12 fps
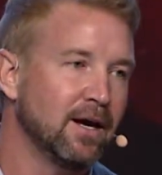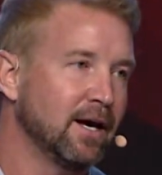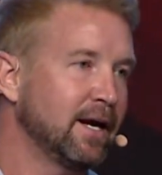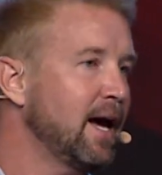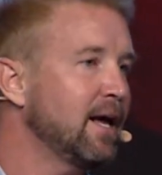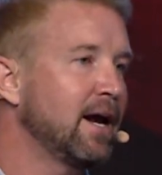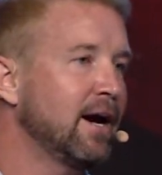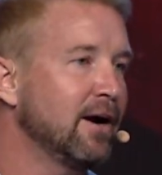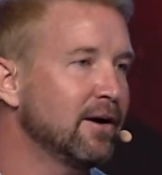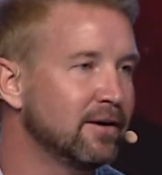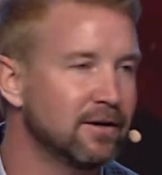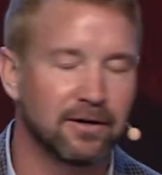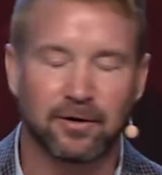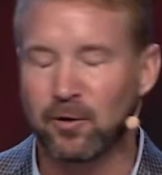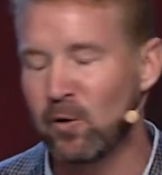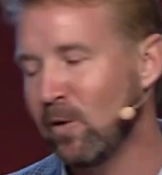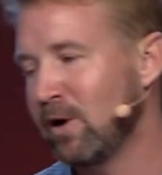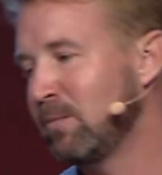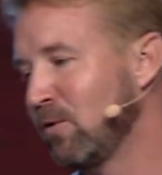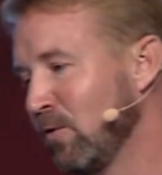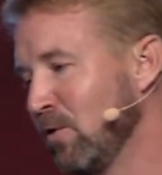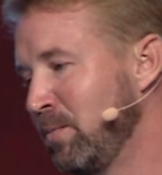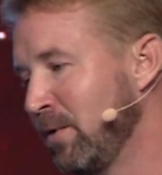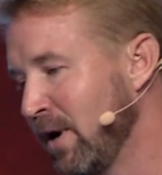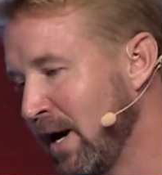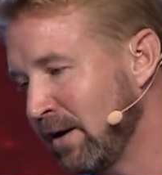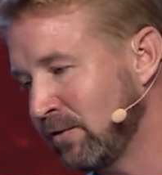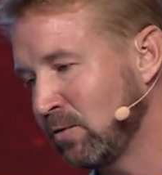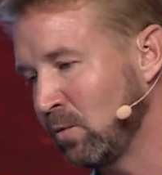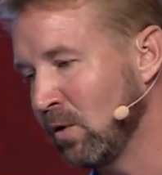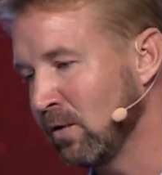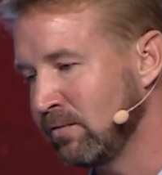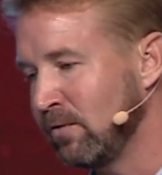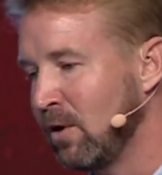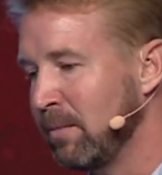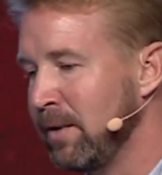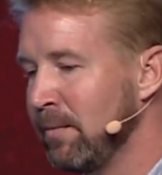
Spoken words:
And I inherited an incredible group of guys to work for me.